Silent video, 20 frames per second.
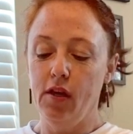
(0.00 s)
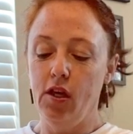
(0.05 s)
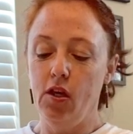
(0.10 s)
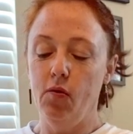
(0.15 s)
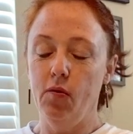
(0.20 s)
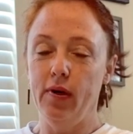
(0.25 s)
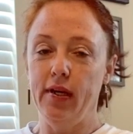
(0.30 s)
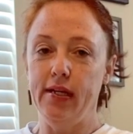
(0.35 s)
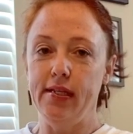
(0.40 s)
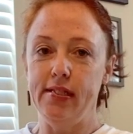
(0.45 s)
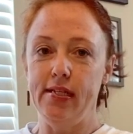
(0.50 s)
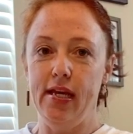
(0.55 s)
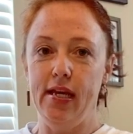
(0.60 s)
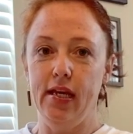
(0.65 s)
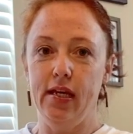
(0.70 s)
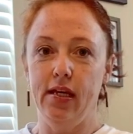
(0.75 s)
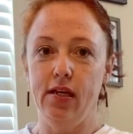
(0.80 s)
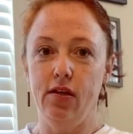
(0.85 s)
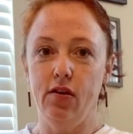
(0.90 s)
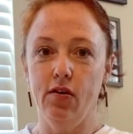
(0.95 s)
You want to
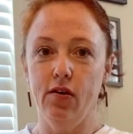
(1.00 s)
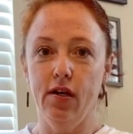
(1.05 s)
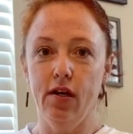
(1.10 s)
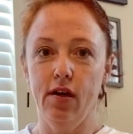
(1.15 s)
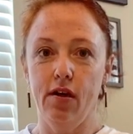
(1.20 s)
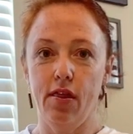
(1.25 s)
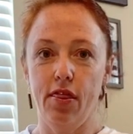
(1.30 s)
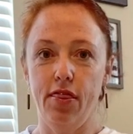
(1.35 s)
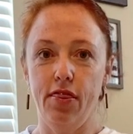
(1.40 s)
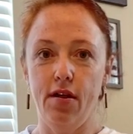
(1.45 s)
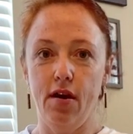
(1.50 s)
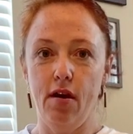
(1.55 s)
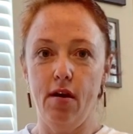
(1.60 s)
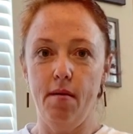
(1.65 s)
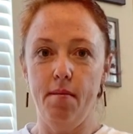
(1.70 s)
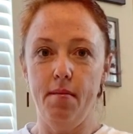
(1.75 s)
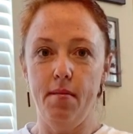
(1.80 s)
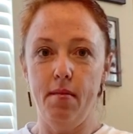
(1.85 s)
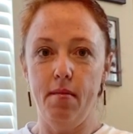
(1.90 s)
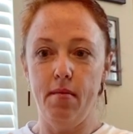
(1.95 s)
take your
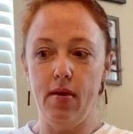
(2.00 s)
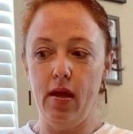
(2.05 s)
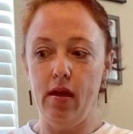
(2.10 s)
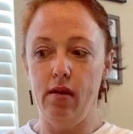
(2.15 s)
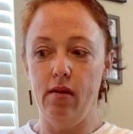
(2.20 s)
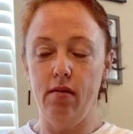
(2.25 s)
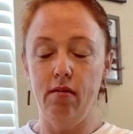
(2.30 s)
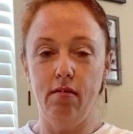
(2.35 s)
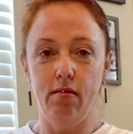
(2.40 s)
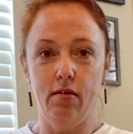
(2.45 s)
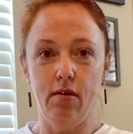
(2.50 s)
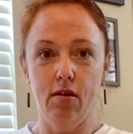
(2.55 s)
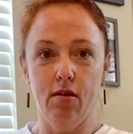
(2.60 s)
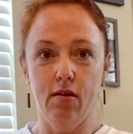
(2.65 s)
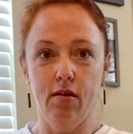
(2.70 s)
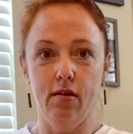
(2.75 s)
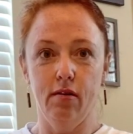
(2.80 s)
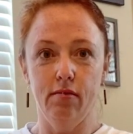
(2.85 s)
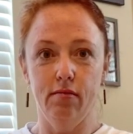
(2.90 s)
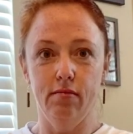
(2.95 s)
thumb and
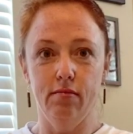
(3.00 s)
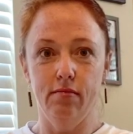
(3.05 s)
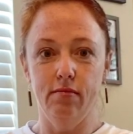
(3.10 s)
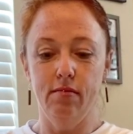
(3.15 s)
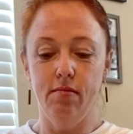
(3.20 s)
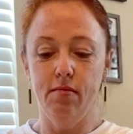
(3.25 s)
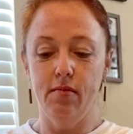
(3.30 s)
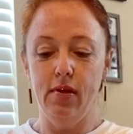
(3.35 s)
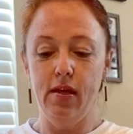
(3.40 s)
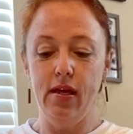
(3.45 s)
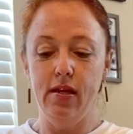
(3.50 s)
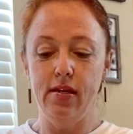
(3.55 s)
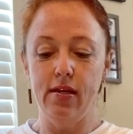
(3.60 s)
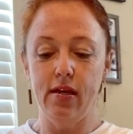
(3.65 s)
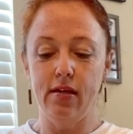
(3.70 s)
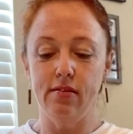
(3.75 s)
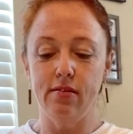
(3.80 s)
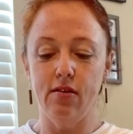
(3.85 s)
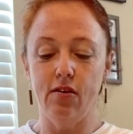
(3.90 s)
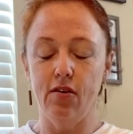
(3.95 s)
your
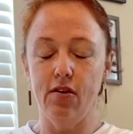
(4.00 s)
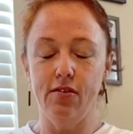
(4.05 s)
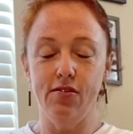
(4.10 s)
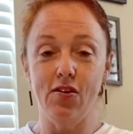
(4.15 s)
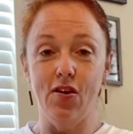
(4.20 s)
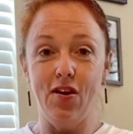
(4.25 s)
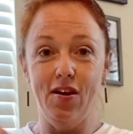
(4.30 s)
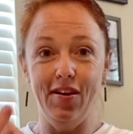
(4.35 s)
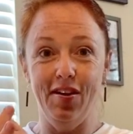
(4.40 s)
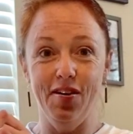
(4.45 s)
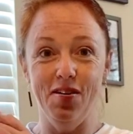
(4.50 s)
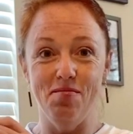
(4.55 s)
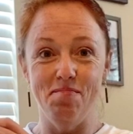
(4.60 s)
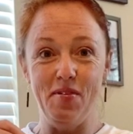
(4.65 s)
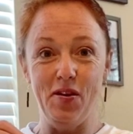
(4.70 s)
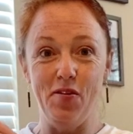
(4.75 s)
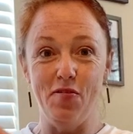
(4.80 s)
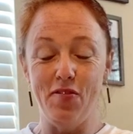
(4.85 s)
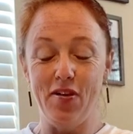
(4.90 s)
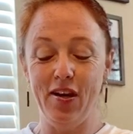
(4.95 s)
your
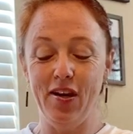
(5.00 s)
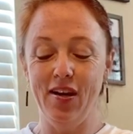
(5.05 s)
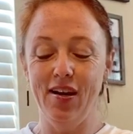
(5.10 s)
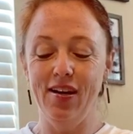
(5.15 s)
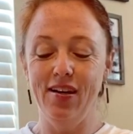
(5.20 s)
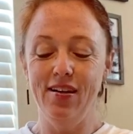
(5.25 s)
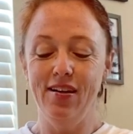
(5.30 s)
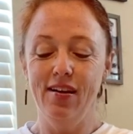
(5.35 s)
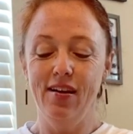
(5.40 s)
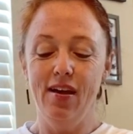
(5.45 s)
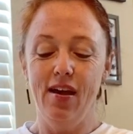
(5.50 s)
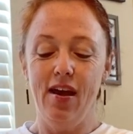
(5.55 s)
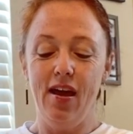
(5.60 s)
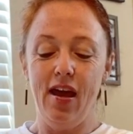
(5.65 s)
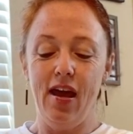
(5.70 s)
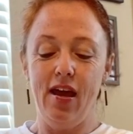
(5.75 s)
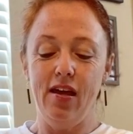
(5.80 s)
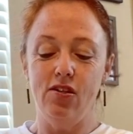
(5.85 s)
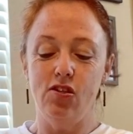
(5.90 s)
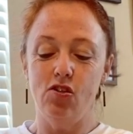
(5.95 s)
middle finger,
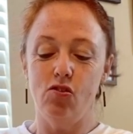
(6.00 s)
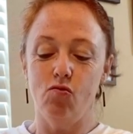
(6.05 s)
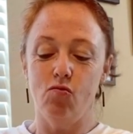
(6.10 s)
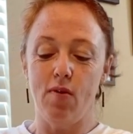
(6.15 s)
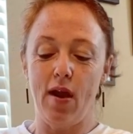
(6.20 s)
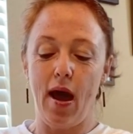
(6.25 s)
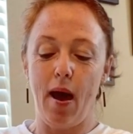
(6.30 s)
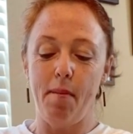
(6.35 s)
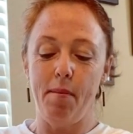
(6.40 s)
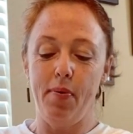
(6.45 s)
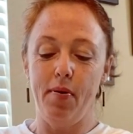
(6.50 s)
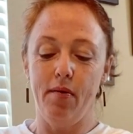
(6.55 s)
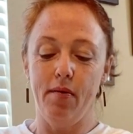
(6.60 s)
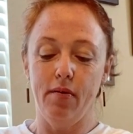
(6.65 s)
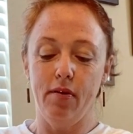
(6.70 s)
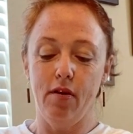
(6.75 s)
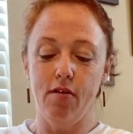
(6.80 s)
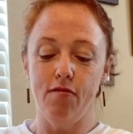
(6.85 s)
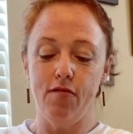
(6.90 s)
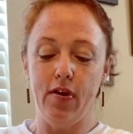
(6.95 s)
and just wrap
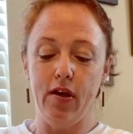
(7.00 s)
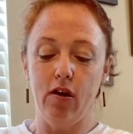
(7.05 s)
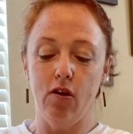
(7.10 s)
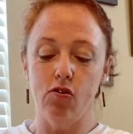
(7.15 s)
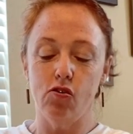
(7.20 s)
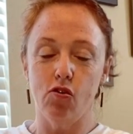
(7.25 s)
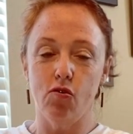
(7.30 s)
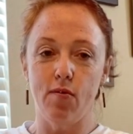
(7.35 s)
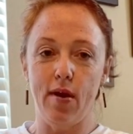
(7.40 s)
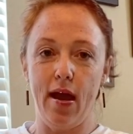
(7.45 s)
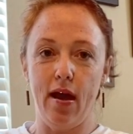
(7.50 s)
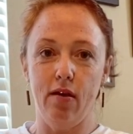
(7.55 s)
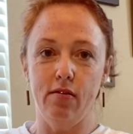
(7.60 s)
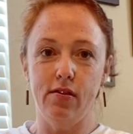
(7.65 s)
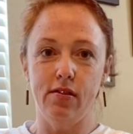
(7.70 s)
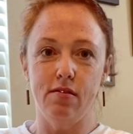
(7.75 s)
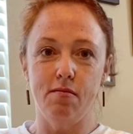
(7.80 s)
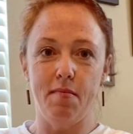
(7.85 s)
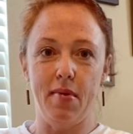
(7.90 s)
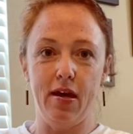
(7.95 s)
your fingers around,
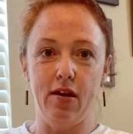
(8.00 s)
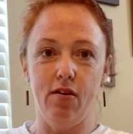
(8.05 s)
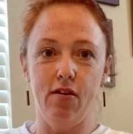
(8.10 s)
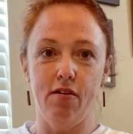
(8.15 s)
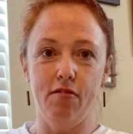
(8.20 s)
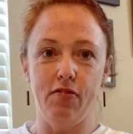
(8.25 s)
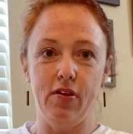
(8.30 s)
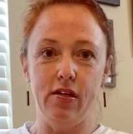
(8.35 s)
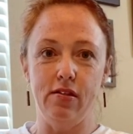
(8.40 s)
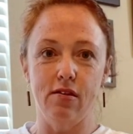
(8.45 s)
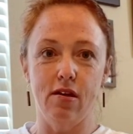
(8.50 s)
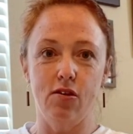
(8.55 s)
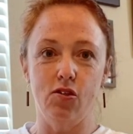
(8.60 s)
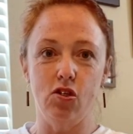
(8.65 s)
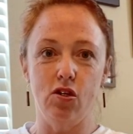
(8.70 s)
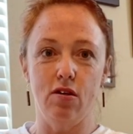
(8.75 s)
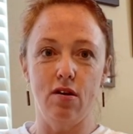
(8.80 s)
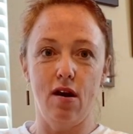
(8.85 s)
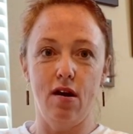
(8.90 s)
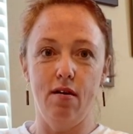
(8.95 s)
doesn't matter if they
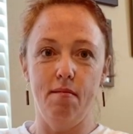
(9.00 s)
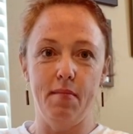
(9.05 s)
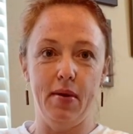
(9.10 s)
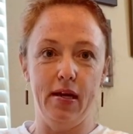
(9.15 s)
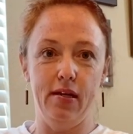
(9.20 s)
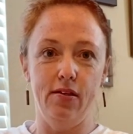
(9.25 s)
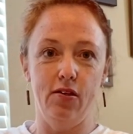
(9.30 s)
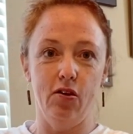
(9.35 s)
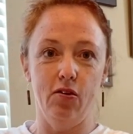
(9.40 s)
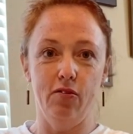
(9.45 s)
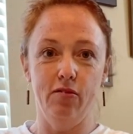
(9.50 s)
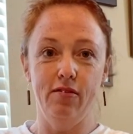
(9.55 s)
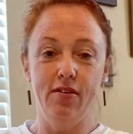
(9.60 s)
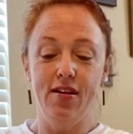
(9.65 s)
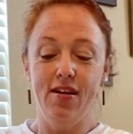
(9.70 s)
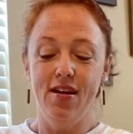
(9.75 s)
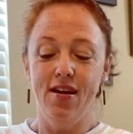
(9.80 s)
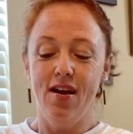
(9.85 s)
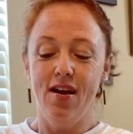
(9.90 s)
touch or not, mine don't,